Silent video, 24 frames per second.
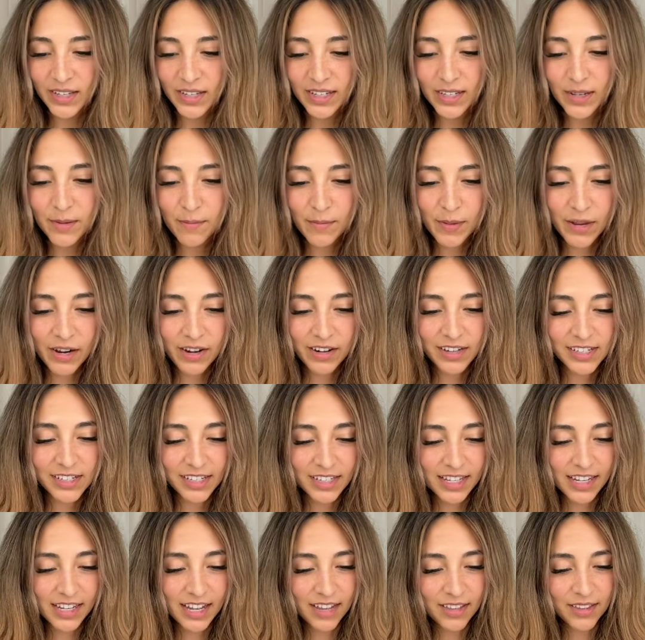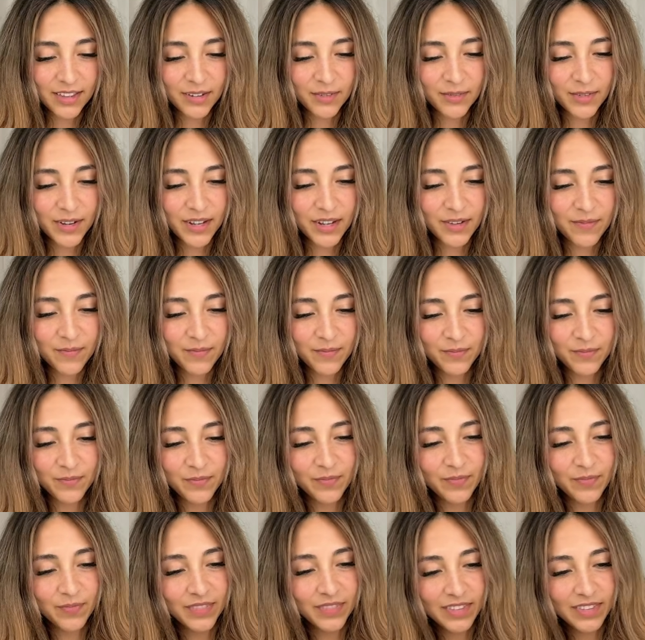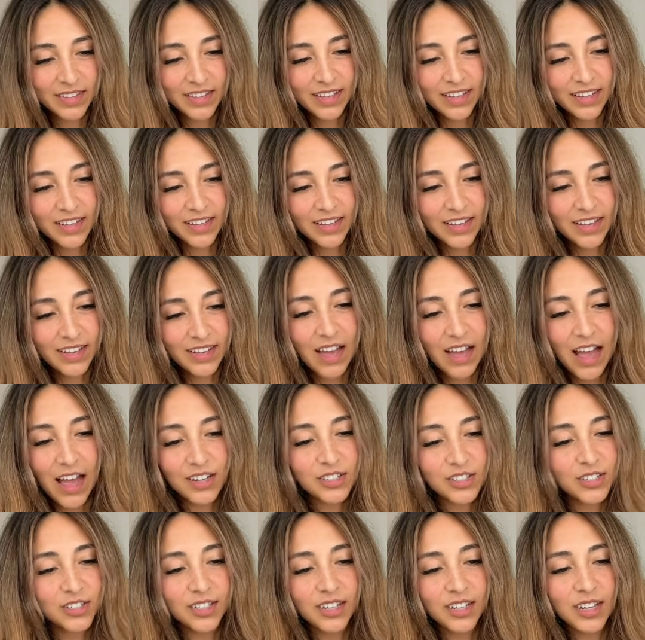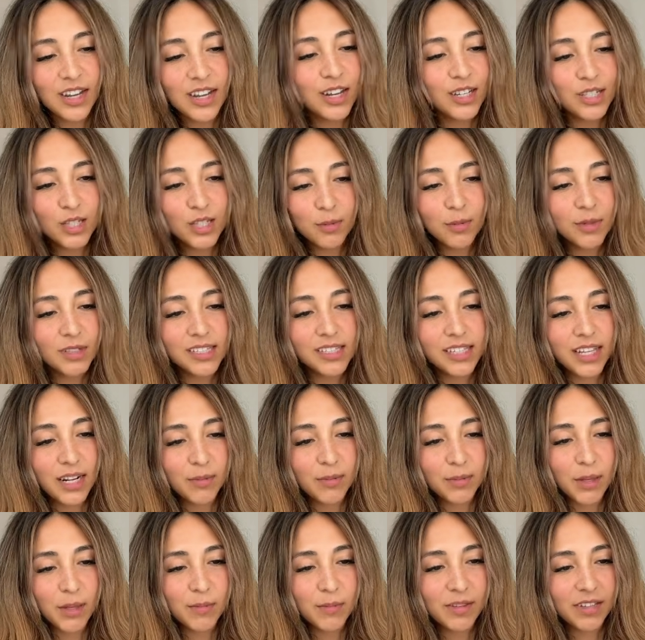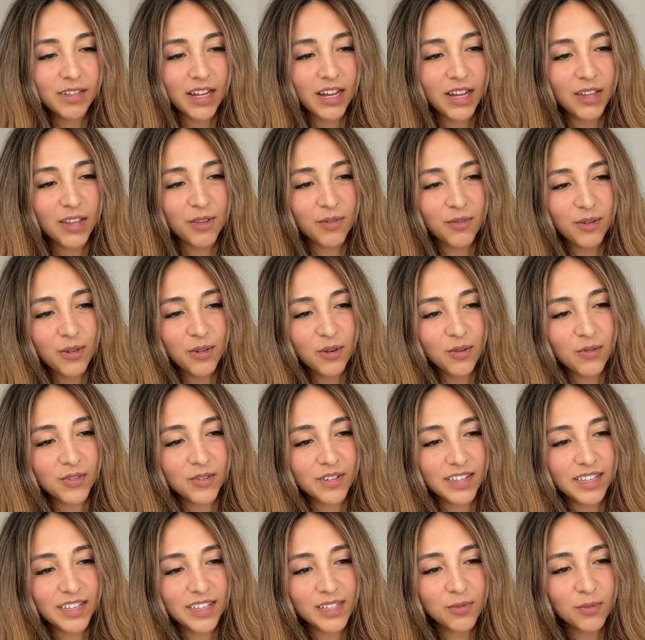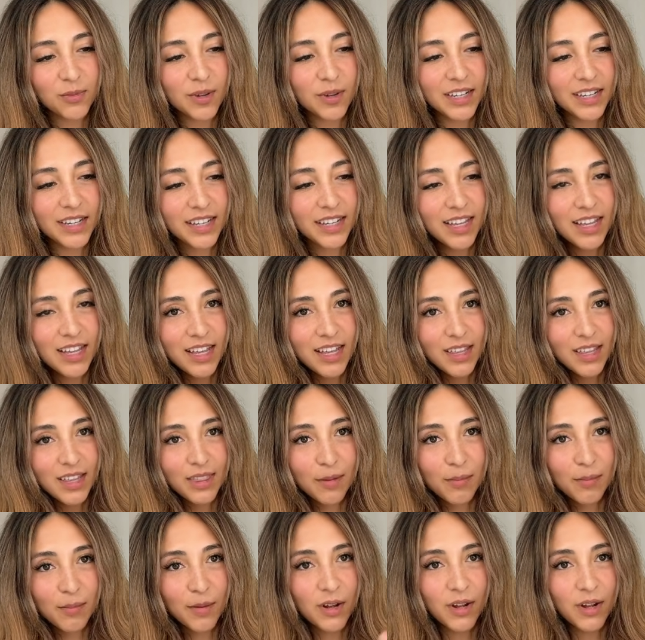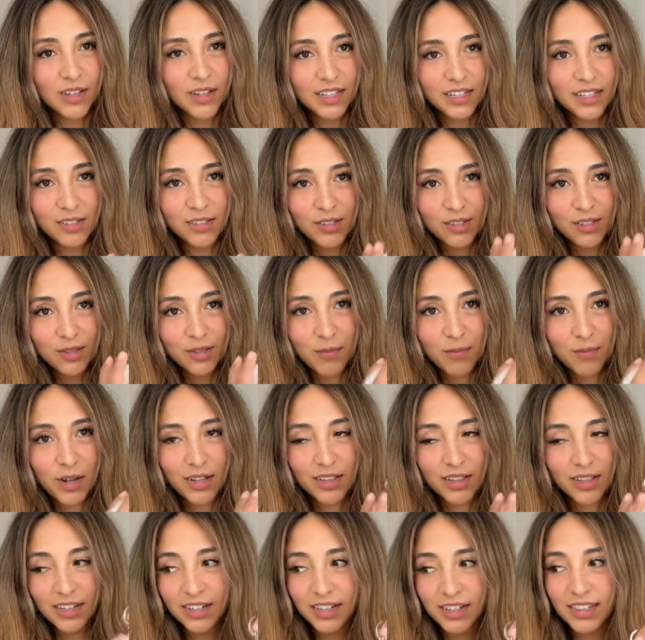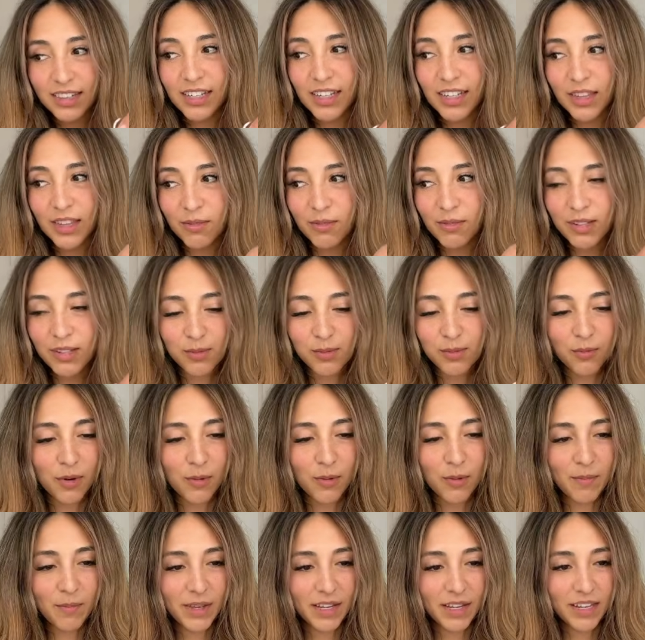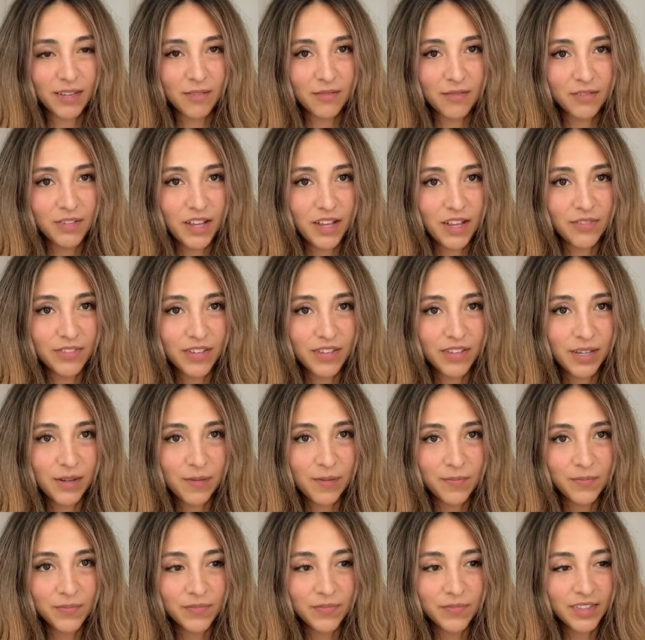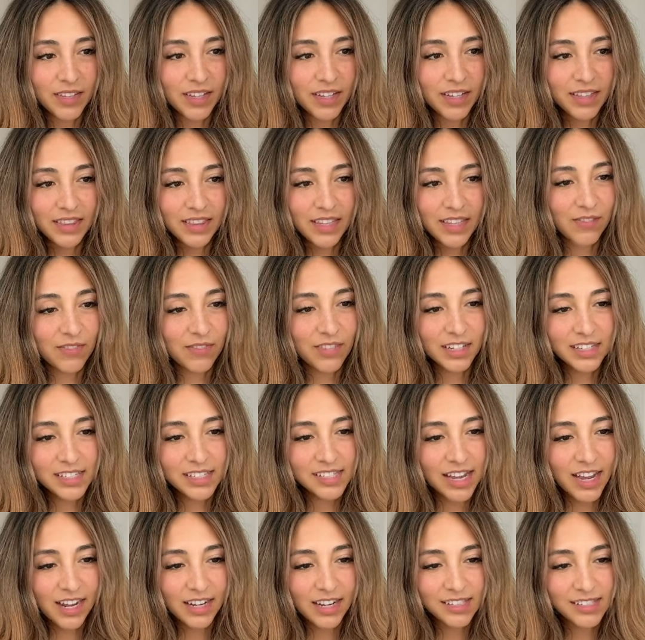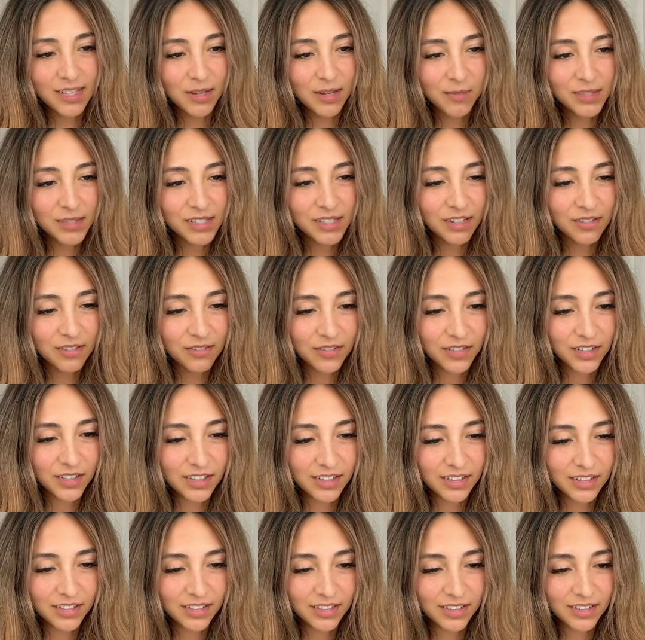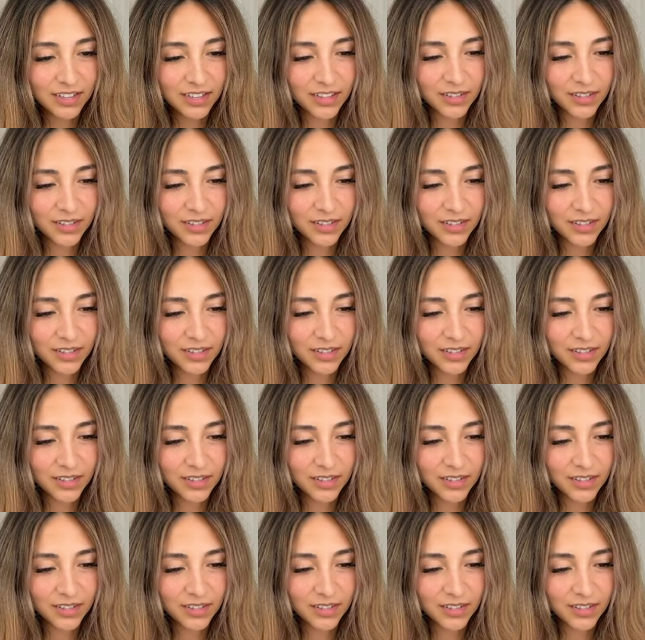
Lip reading: We can compare it to the other one. Actually, 100% I'm keeping the other one over this one. The ball is smaller. The other one's more big and fluffy. They have the exact same silver.